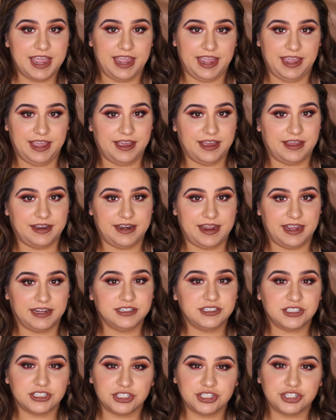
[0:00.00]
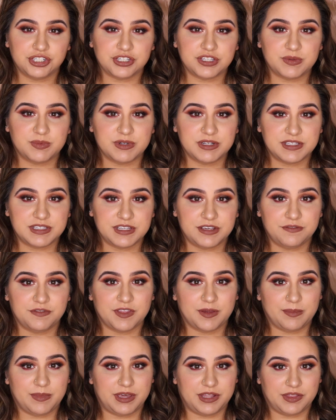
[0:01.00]
and I did just receive
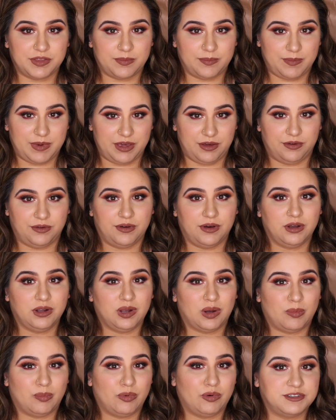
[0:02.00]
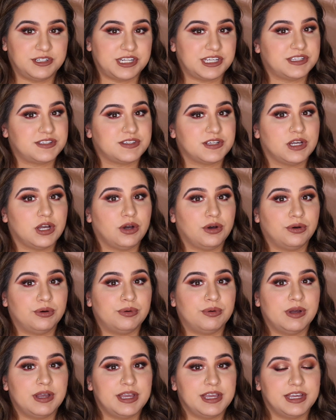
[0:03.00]
them in the mail a couple days
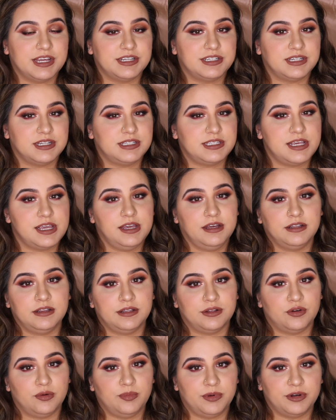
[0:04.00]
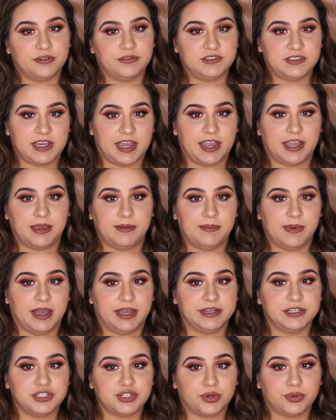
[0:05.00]
ago. It did take a little bit of time.
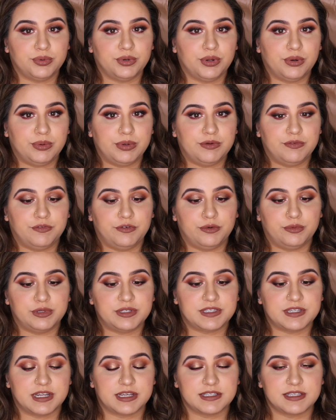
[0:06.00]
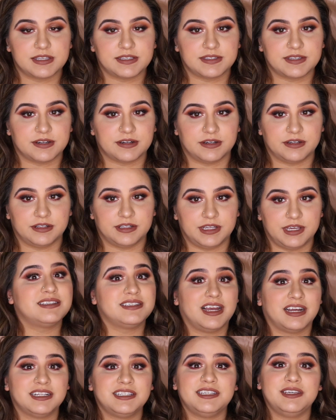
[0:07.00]
I don't know if it was necessarily
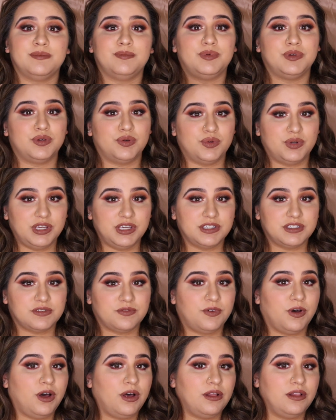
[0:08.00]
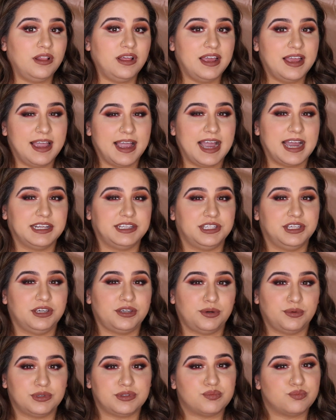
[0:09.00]
Tati Beauty's fault. I think
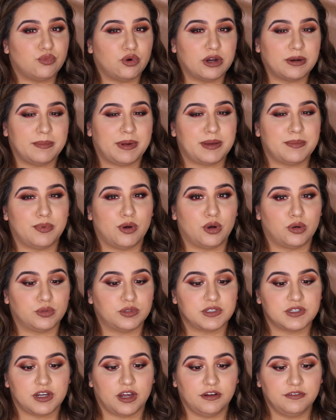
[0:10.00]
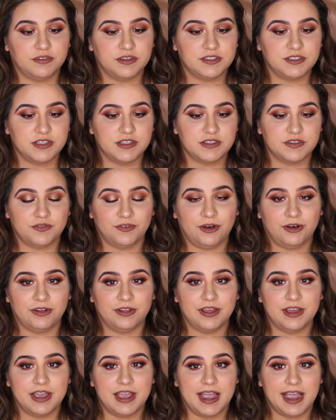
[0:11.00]
it was more my post office's
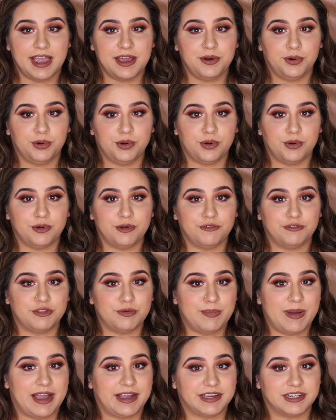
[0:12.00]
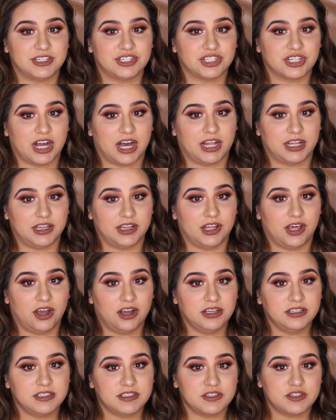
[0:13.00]
fault. I don't know if the package got
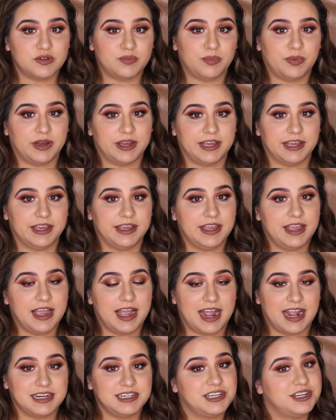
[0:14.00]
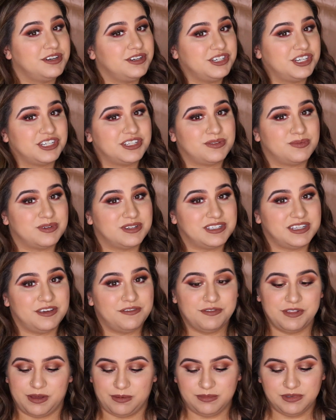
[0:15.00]
lost, but I did just
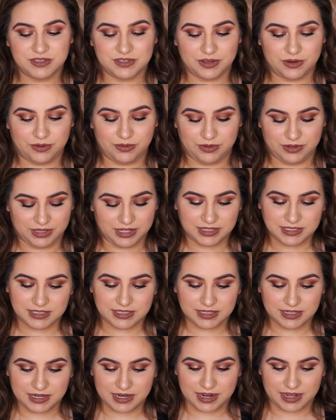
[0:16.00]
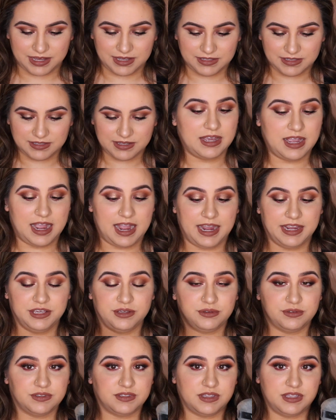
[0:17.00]
receive them, so that's nice. I
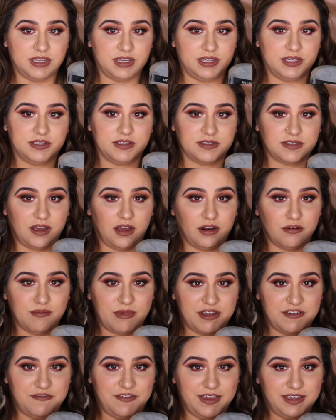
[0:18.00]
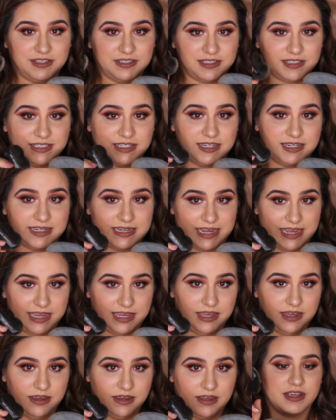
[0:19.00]
used these on my face
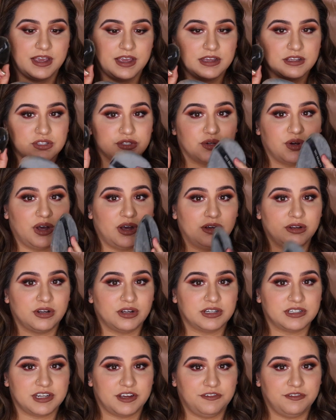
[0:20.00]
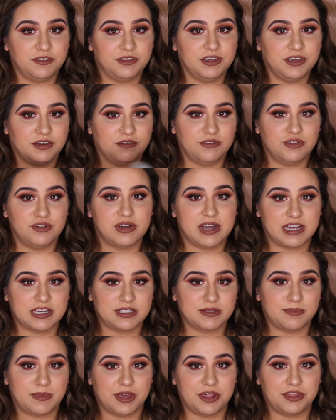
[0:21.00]
today, so I'll definitely give you
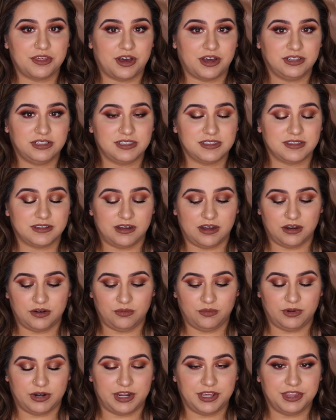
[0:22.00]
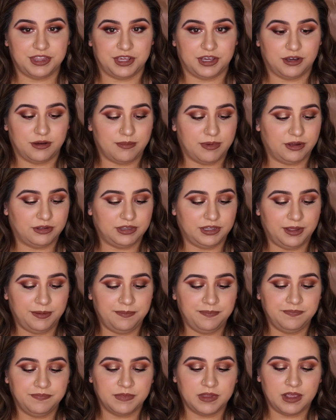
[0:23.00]
guys my thoughts on what I think about
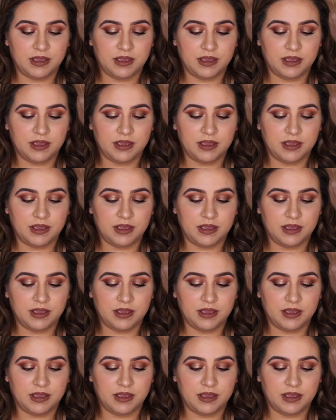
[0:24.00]
them.